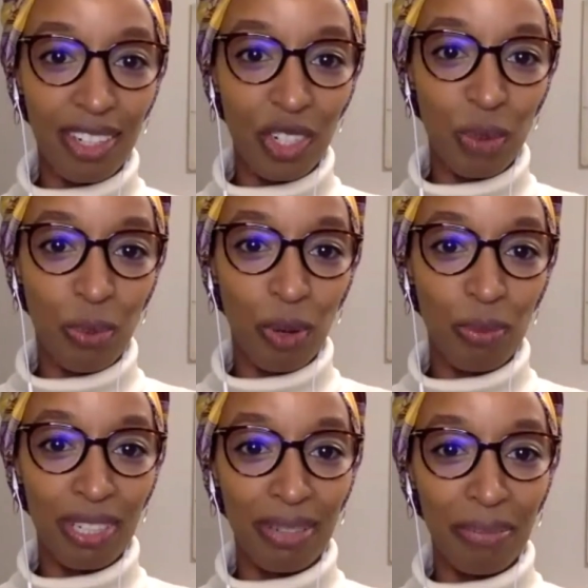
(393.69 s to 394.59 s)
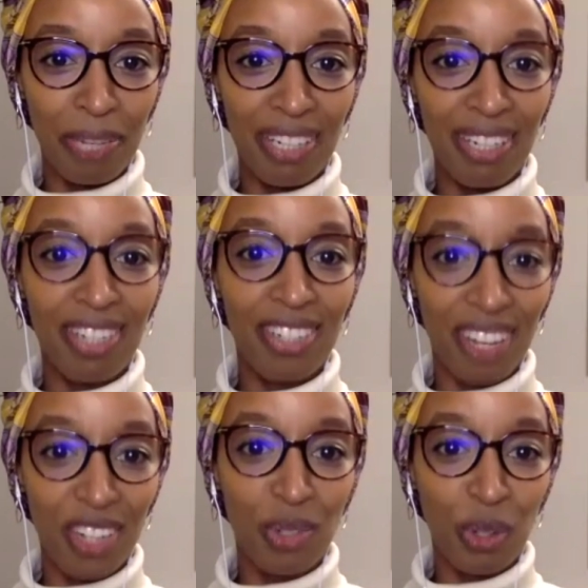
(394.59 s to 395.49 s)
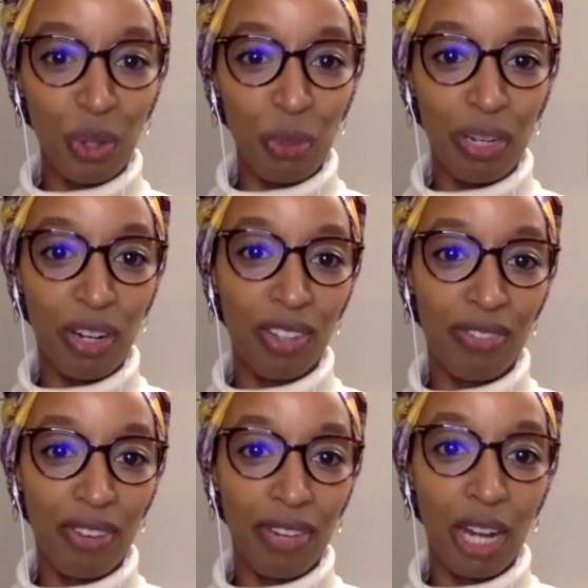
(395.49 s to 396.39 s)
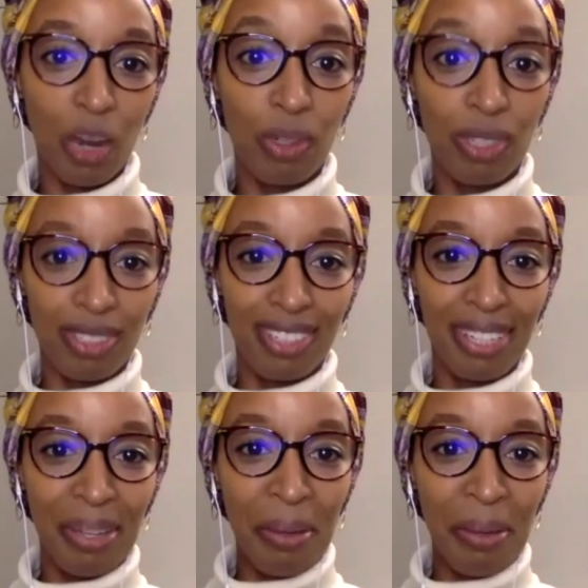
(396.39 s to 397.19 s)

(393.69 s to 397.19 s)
that you'll probably be in an international group and not very local.